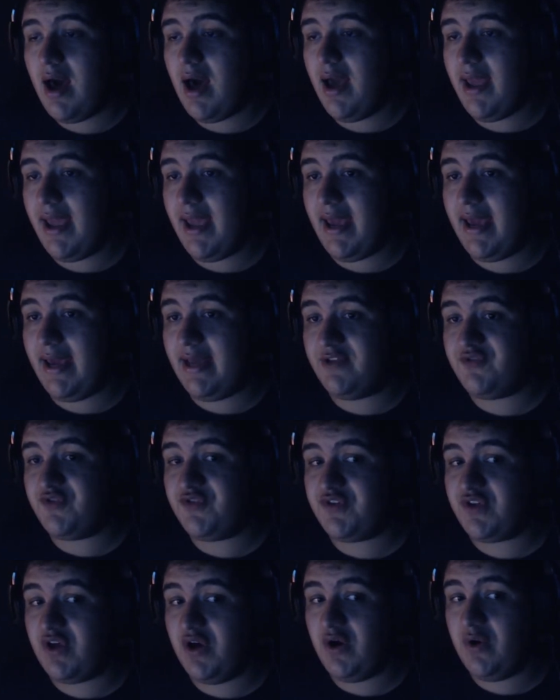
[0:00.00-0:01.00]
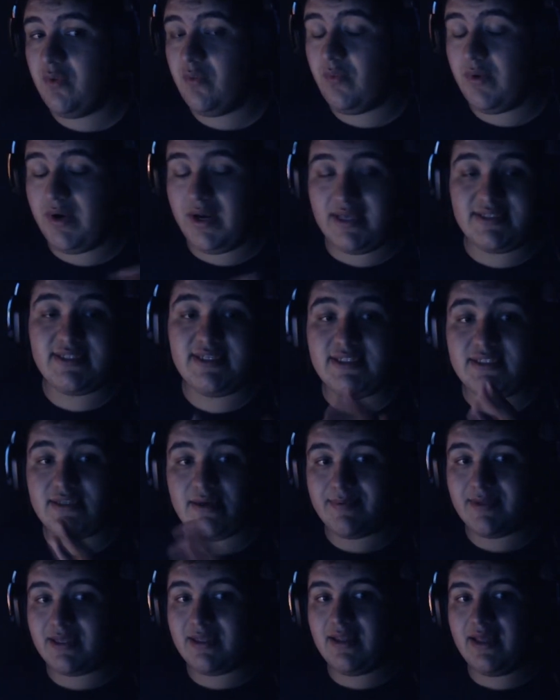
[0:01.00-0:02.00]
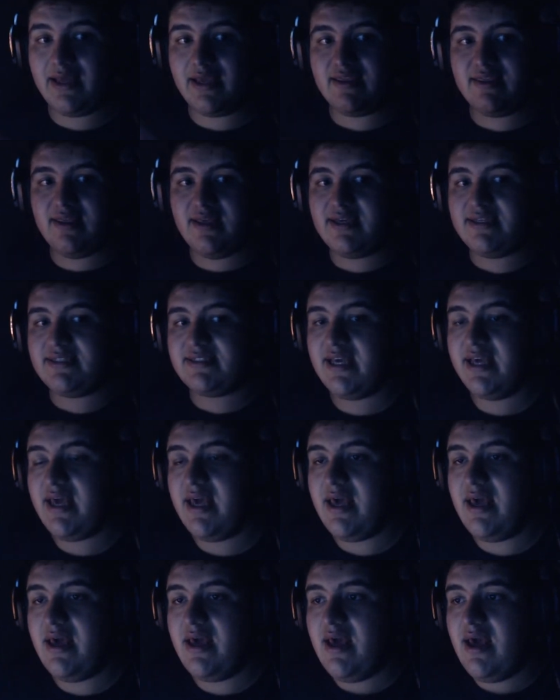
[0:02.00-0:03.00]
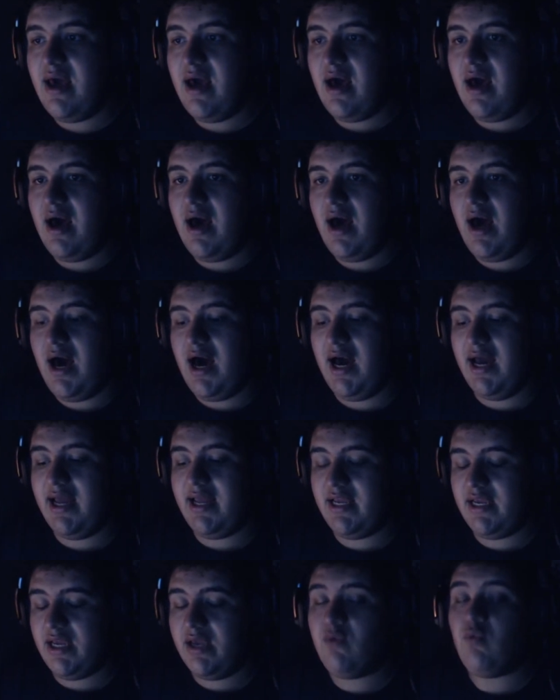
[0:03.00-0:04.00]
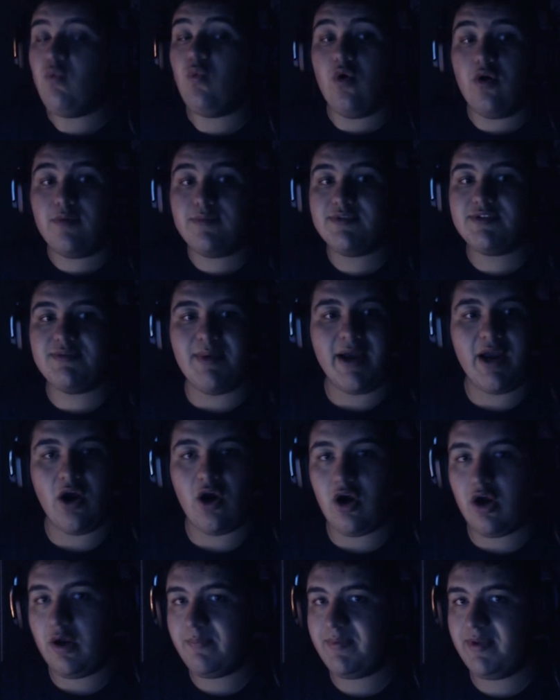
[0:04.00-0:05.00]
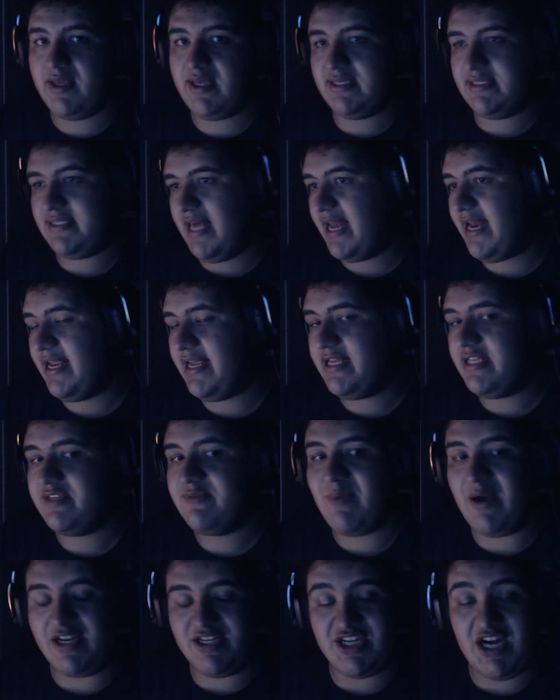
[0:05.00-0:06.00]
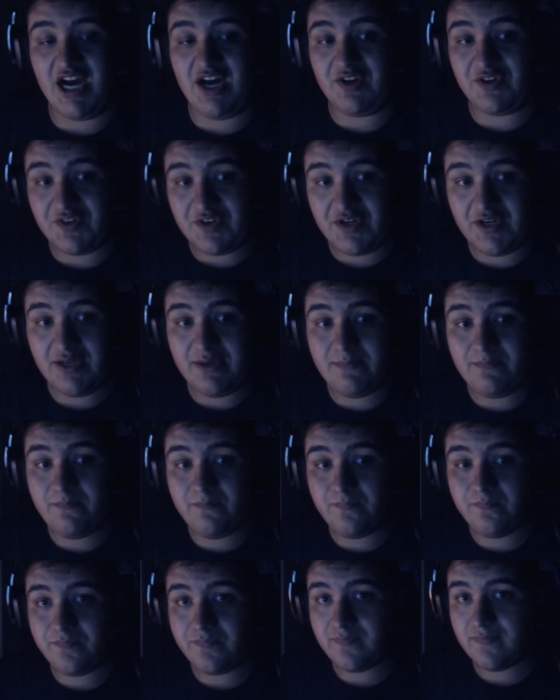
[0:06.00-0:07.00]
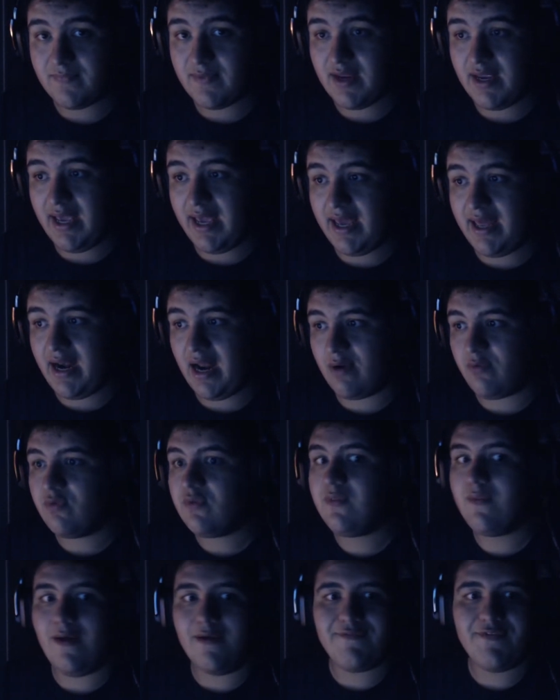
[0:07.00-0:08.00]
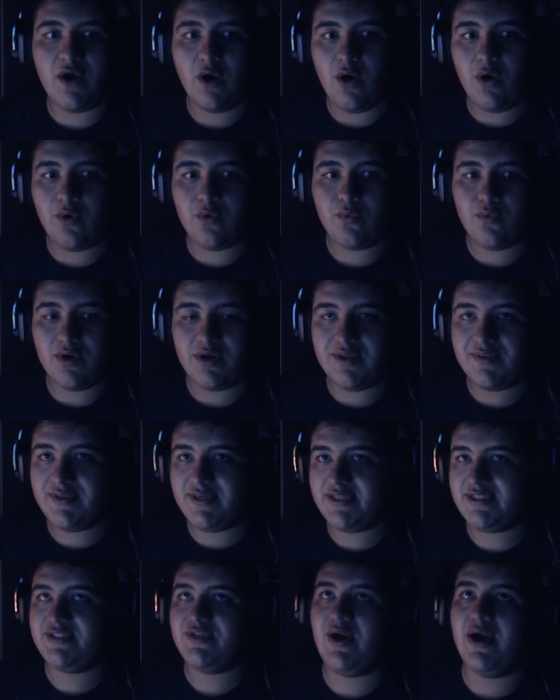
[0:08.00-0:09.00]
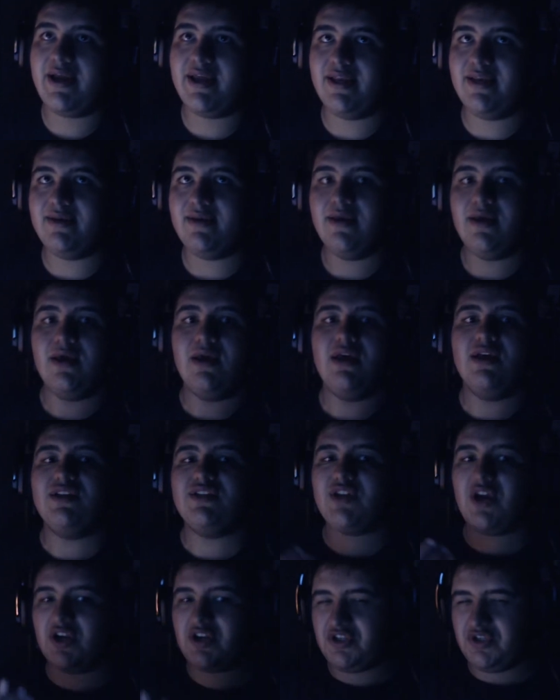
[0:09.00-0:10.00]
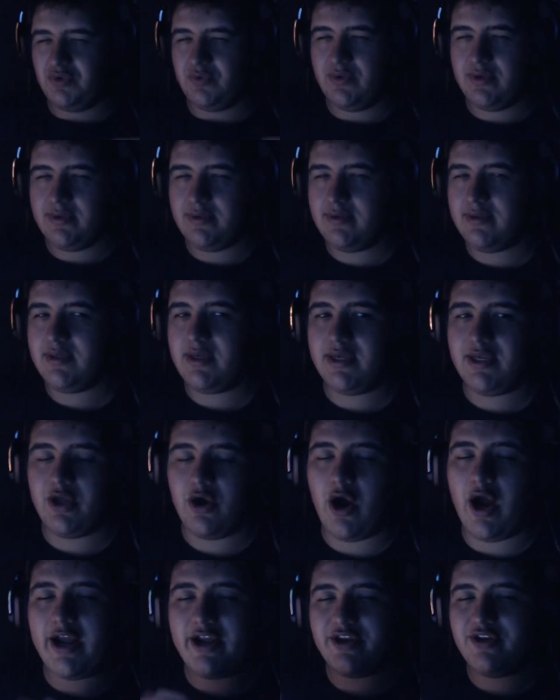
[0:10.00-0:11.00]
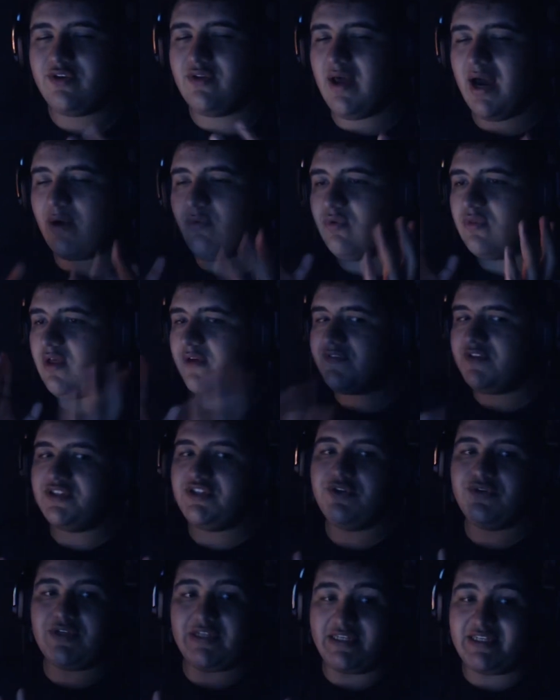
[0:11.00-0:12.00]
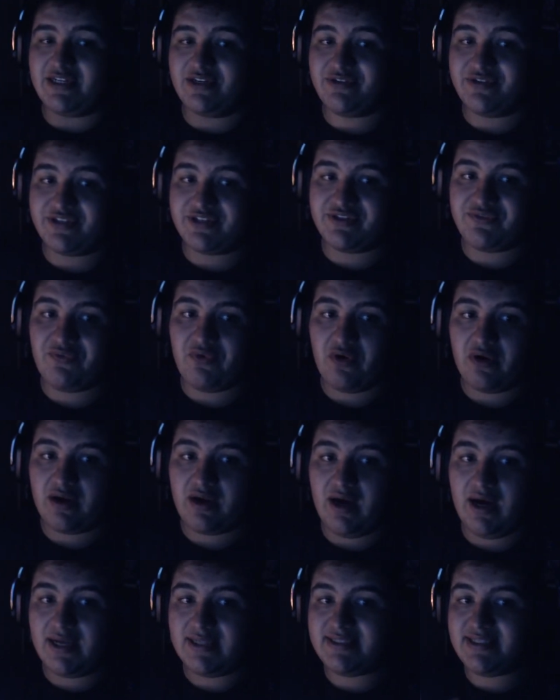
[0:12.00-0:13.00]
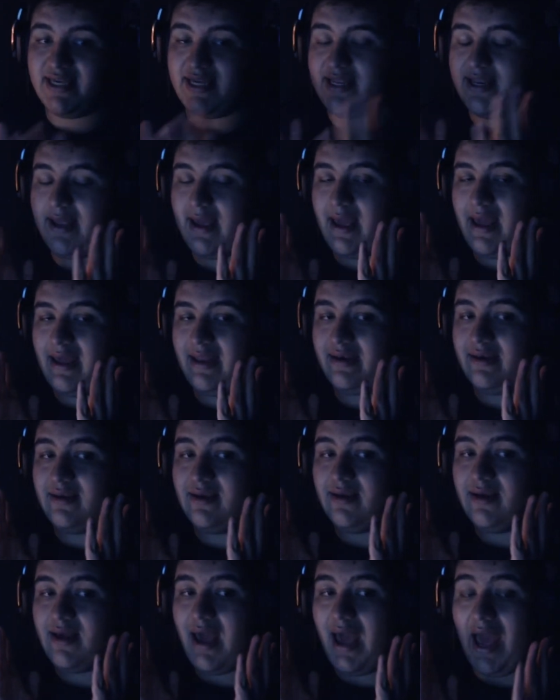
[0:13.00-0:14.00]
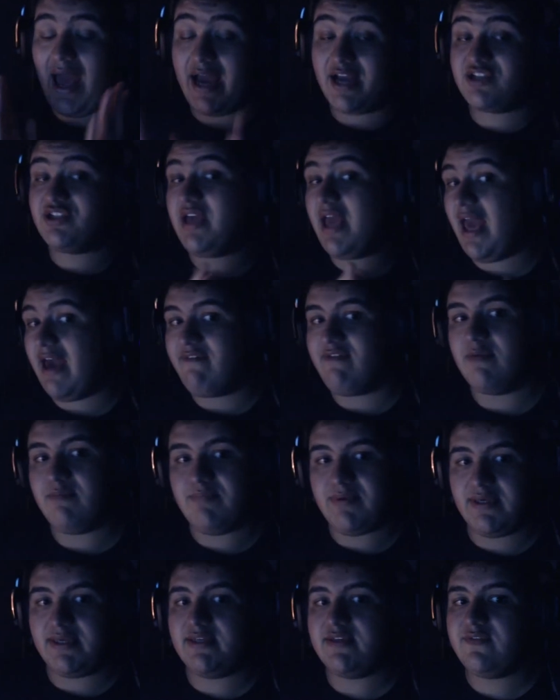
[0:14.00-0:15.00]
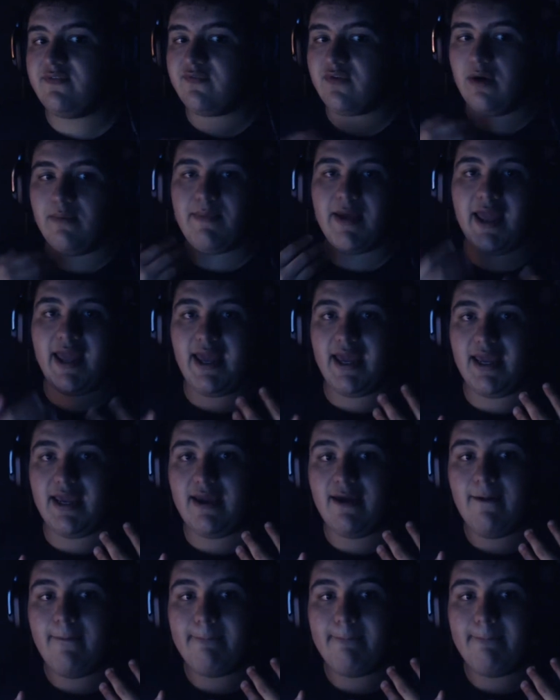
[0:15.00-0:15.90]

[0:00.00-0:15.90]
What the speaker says: and so when I see something like this, it warms my heart, because that is my childhood, and I would love to own one of these so I can start doing, I would love to do Nintendo 64 content and actually have it be from a